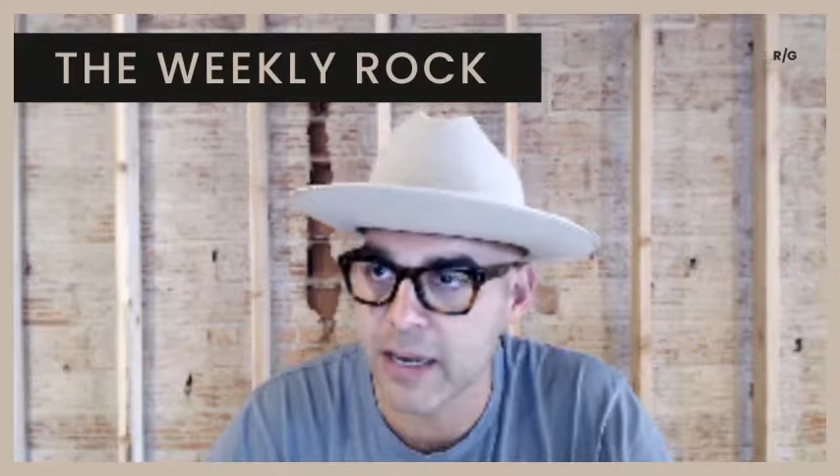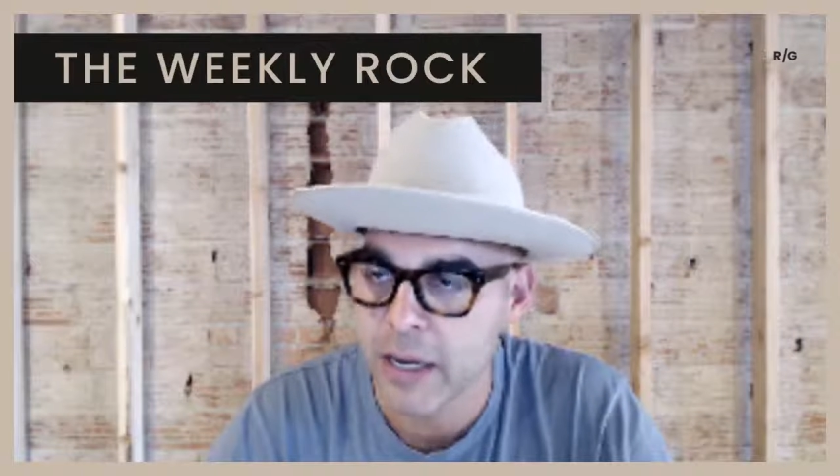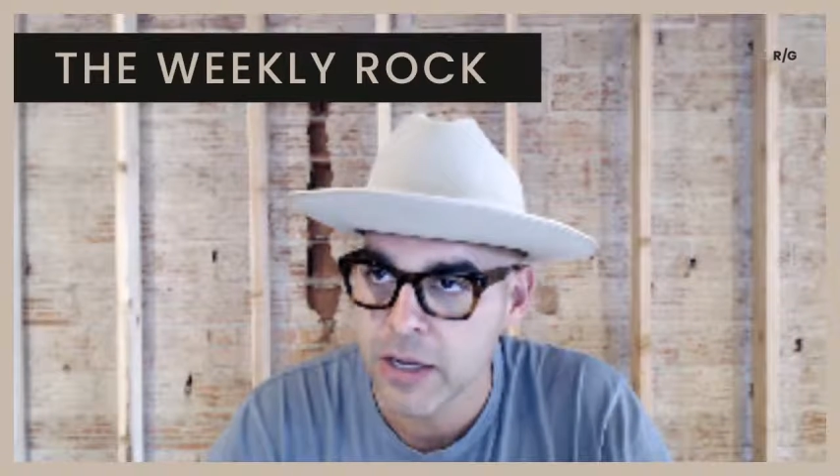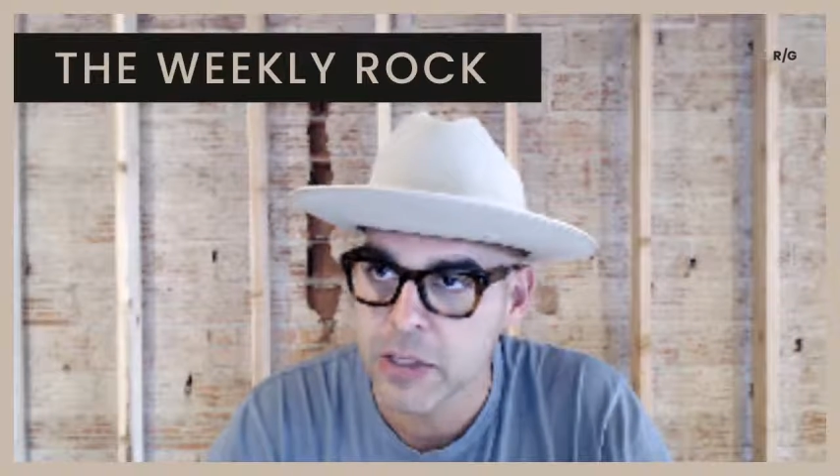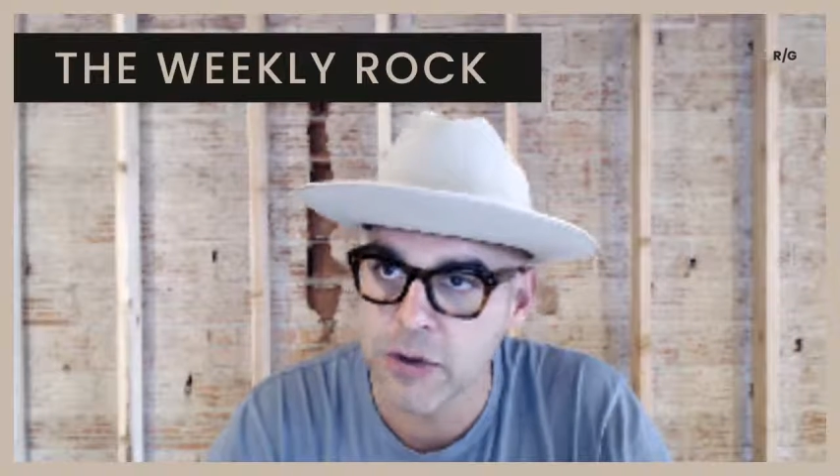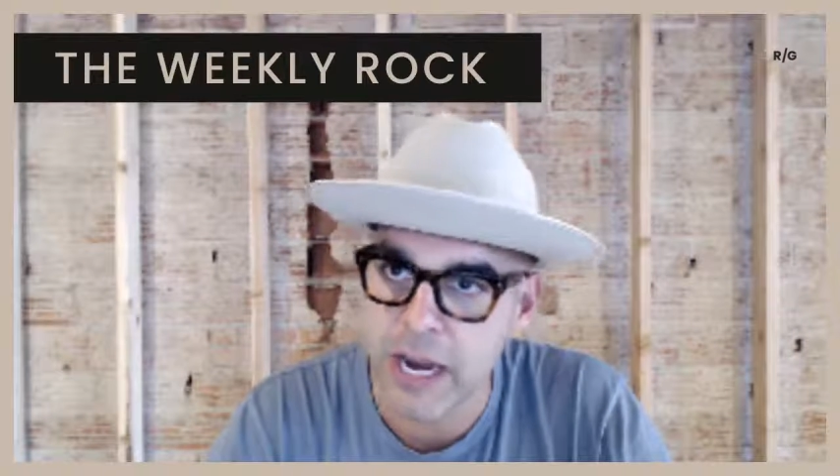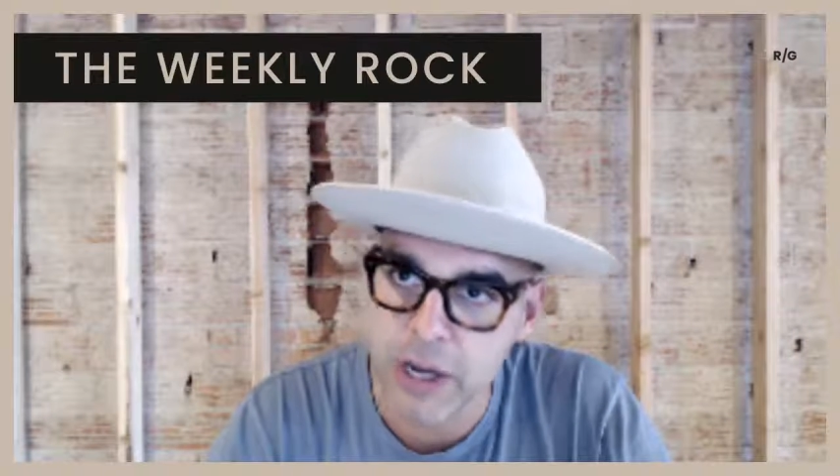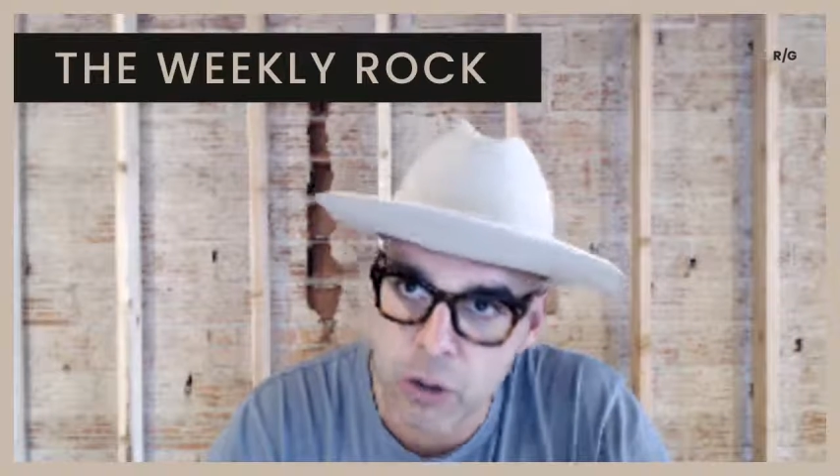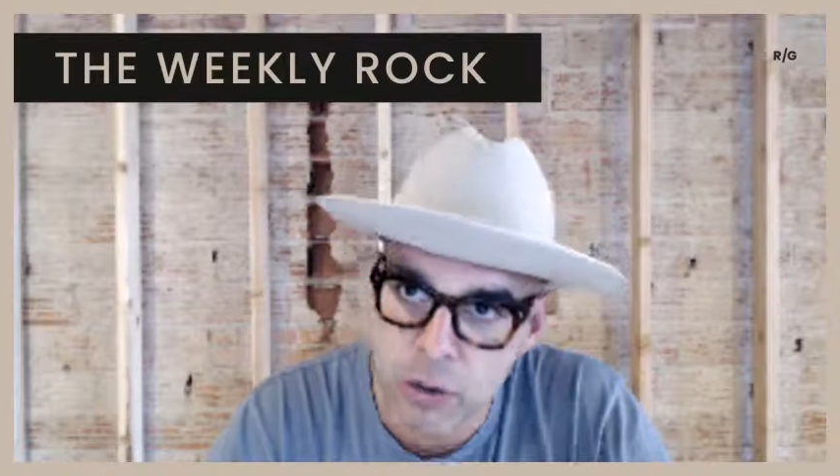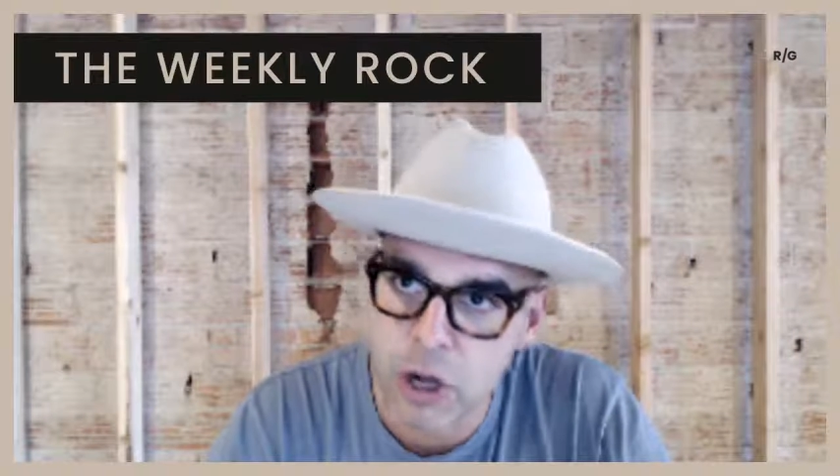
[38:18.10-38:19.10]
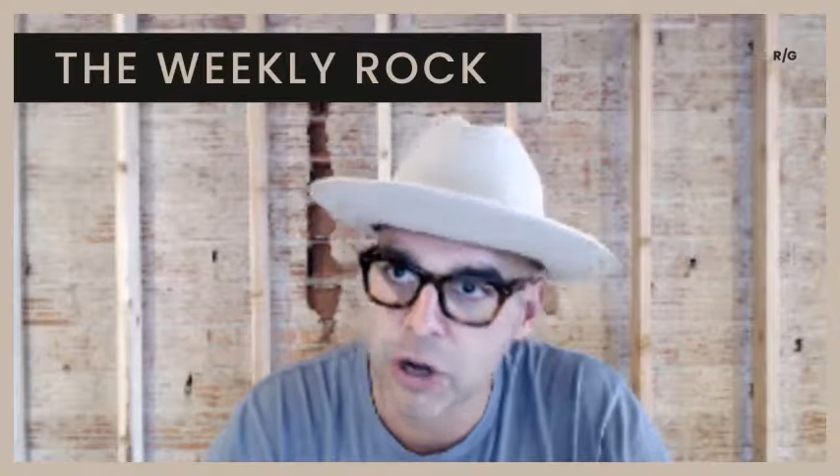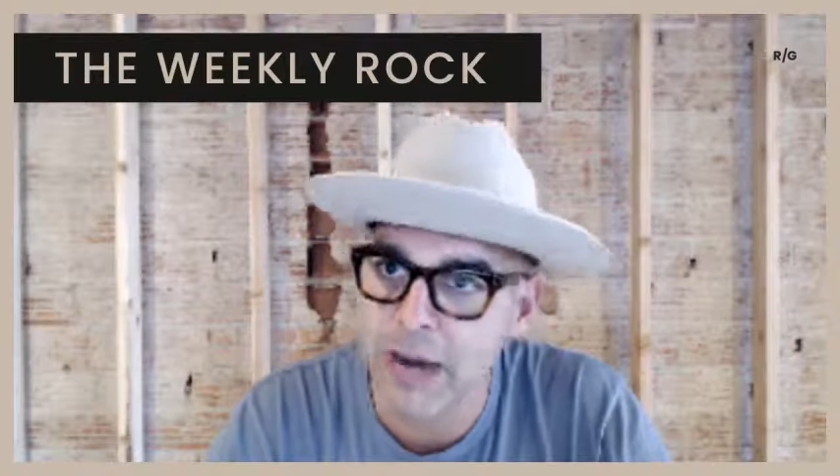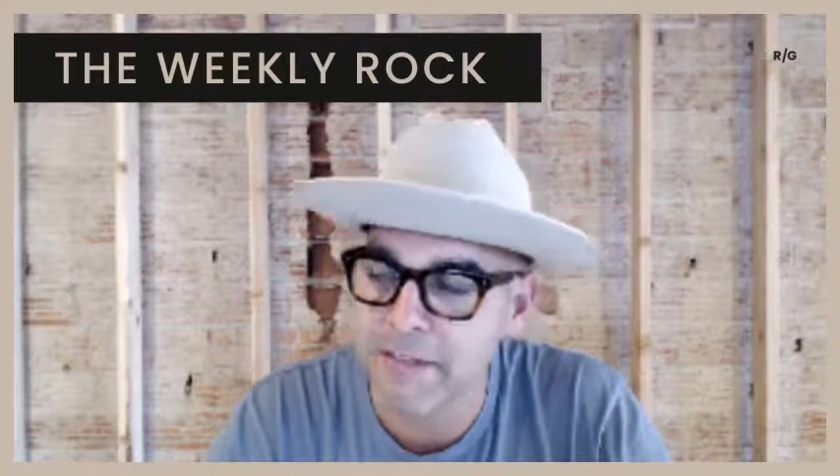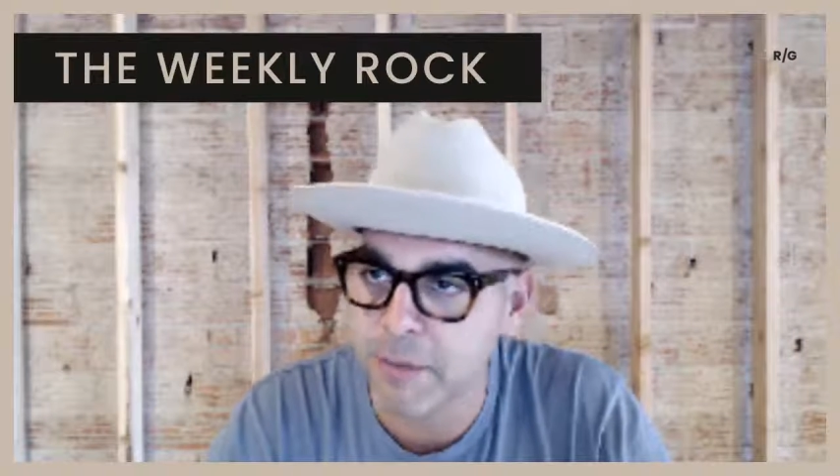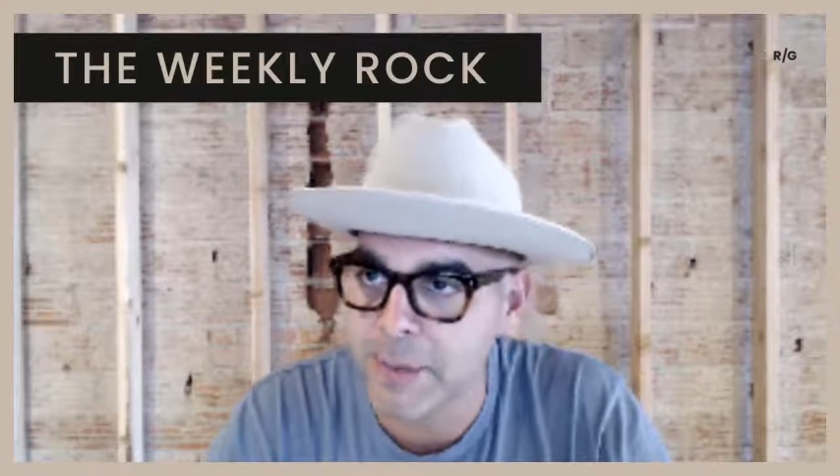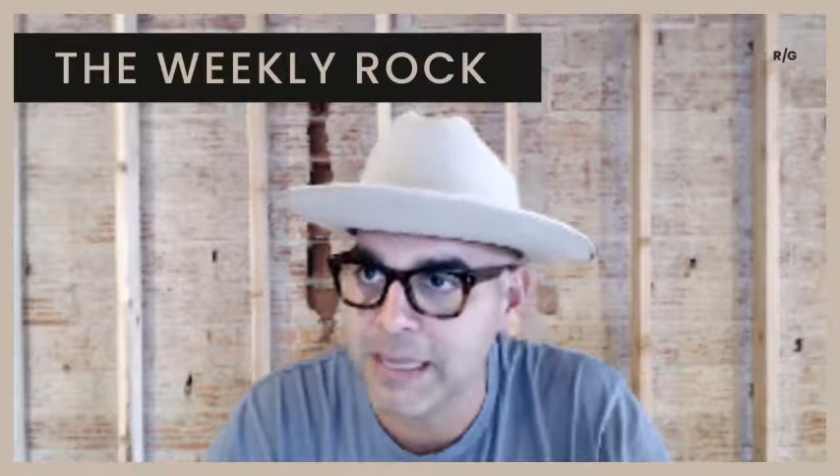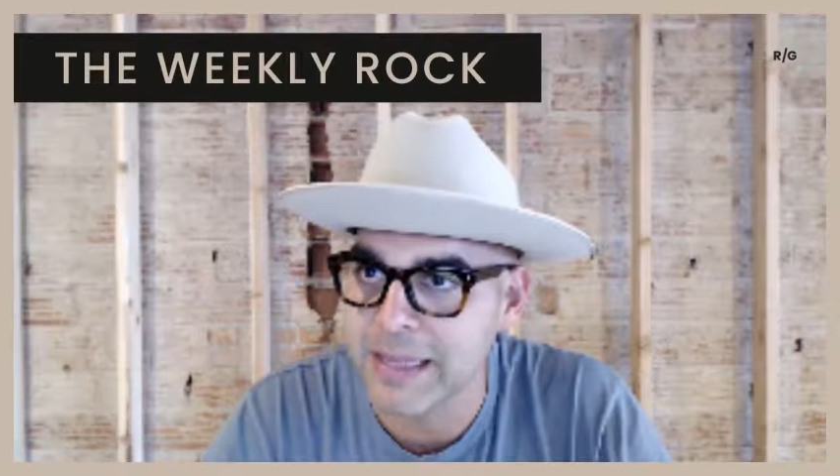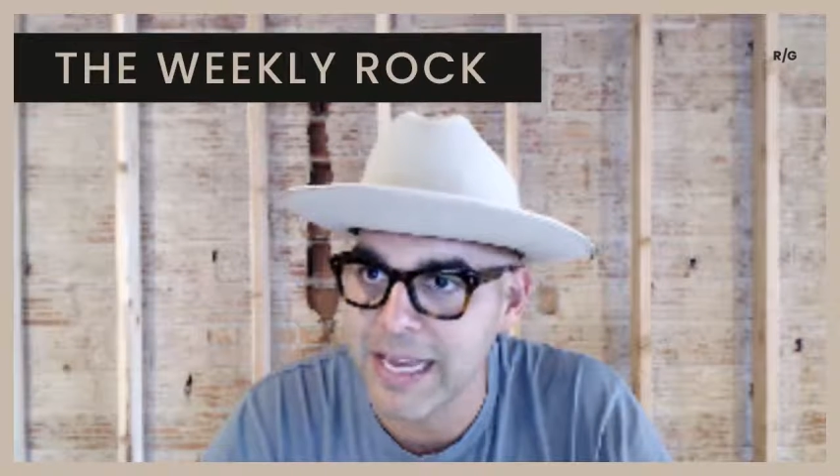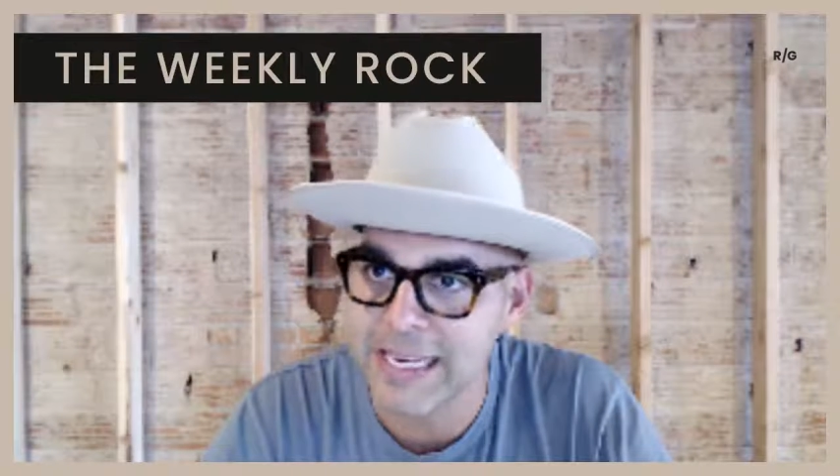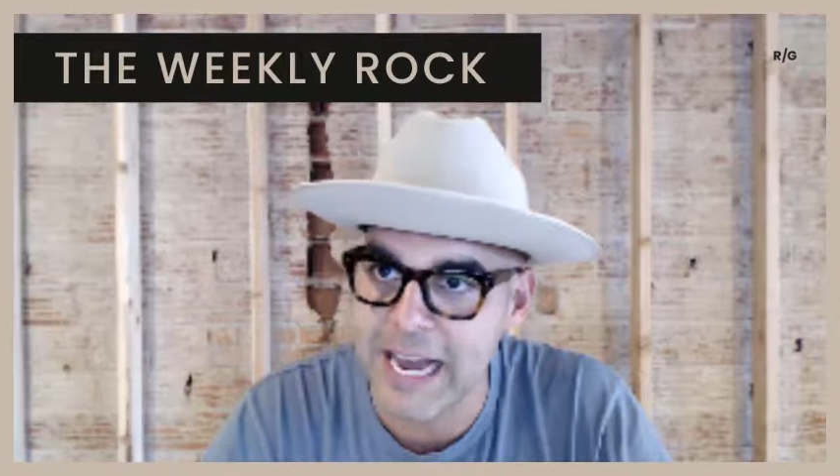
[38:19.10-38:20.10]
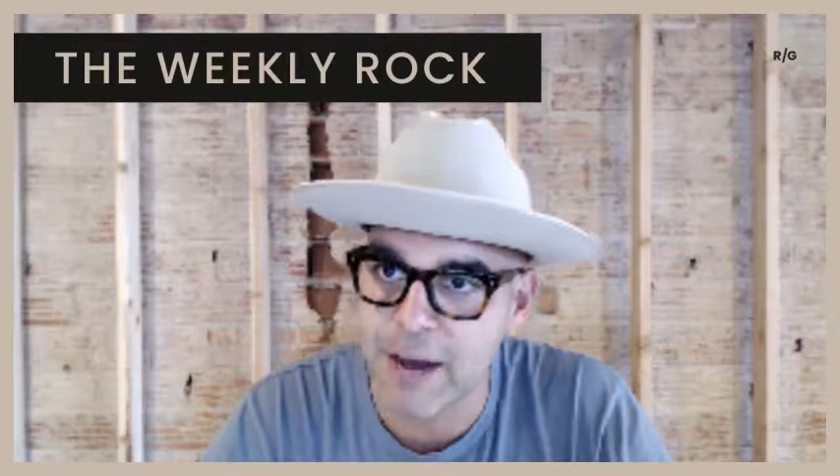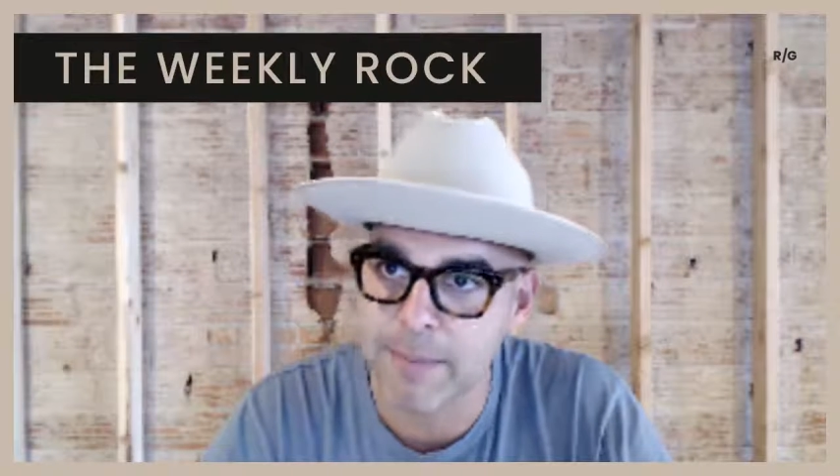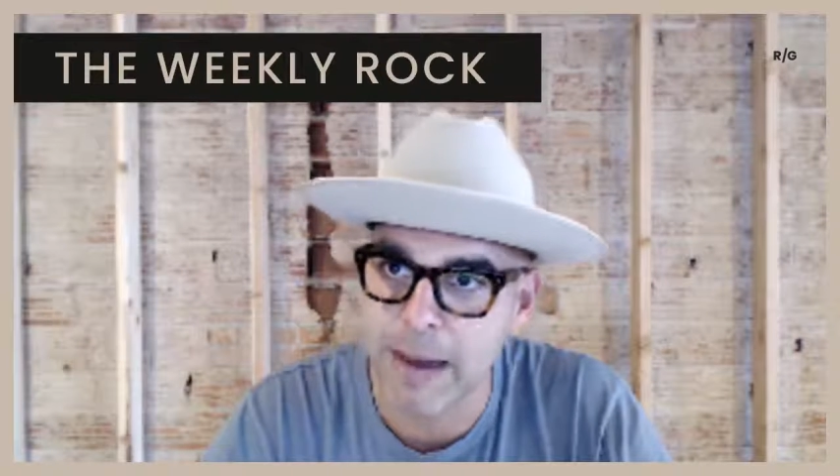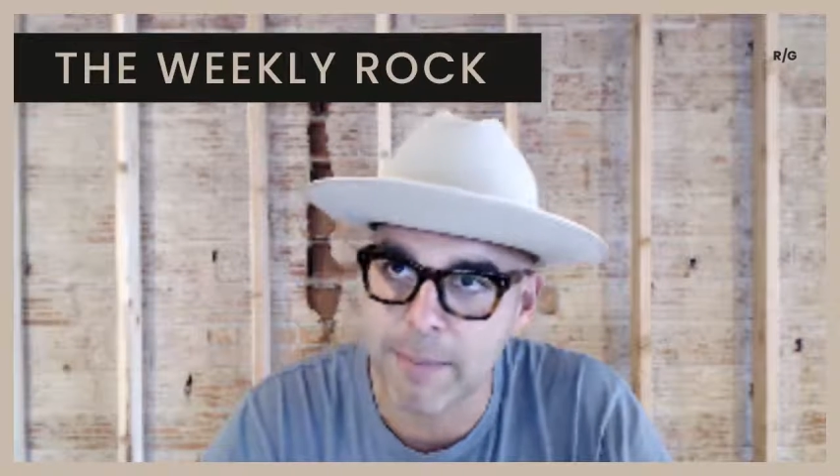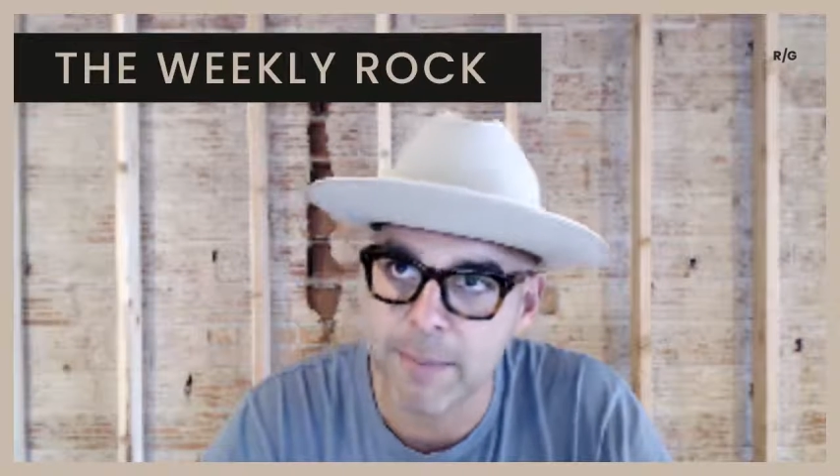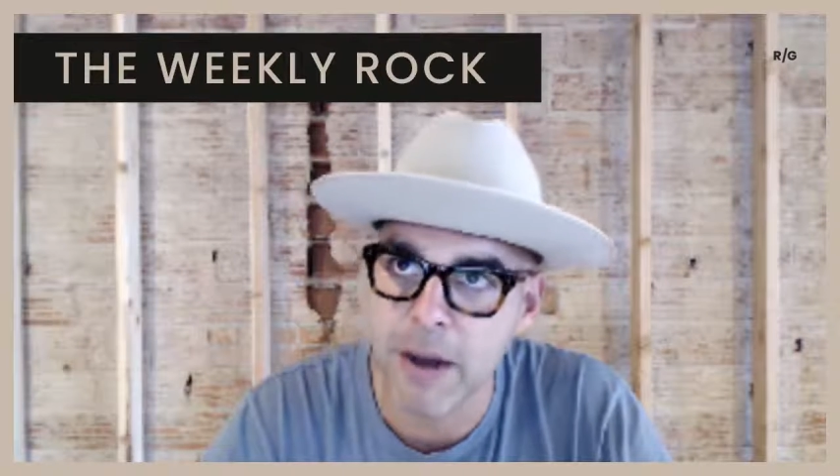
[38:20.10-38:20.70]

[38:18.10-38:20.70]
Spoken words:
so that I no longer have to be let down by